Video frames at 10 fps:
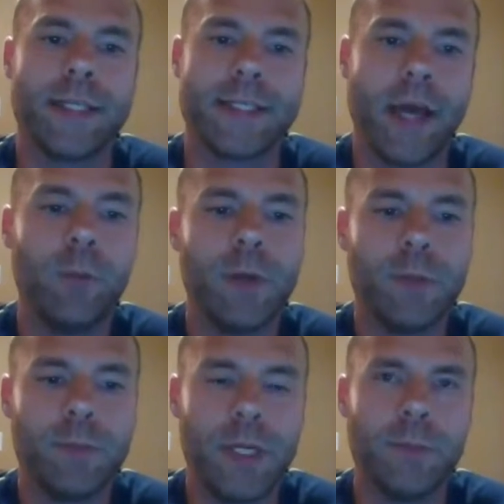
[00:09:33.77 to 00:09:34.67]
is
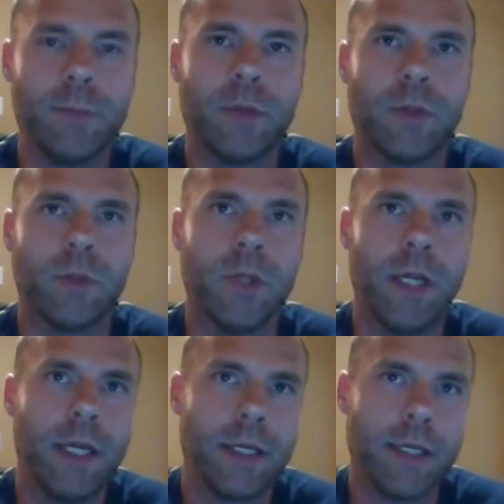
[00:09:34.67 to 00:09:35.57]
helping
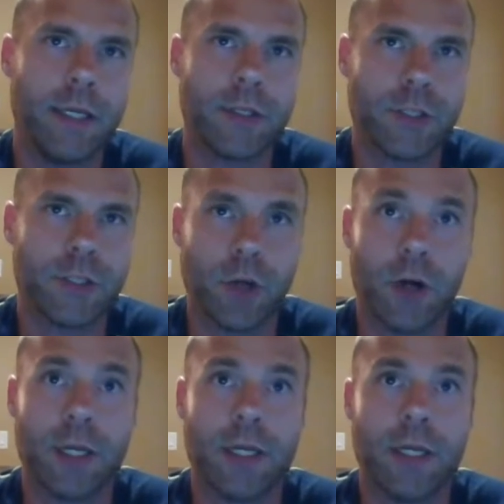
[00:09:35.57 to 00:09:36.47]
people get
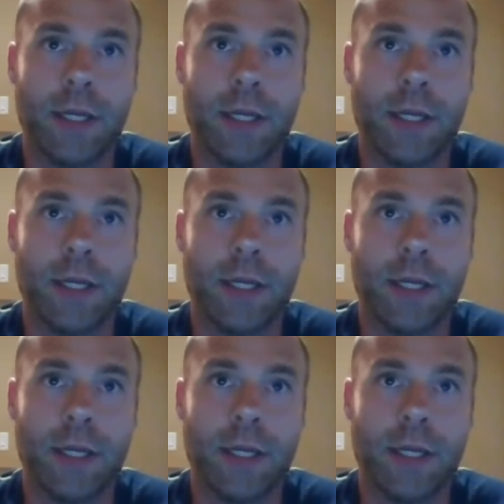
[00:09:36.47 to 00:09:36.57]
started